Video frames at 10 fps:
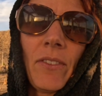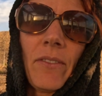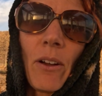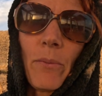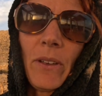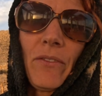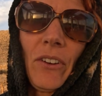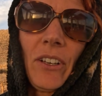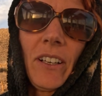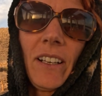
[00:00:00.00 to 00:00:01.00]
That'll be
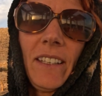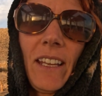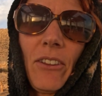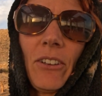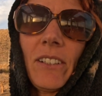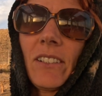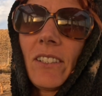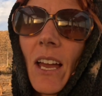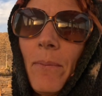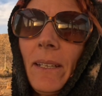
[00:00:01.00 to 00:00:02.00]
for another
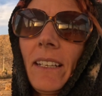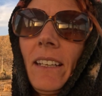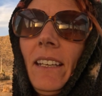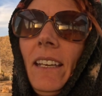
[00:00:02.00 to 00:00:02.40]
topic.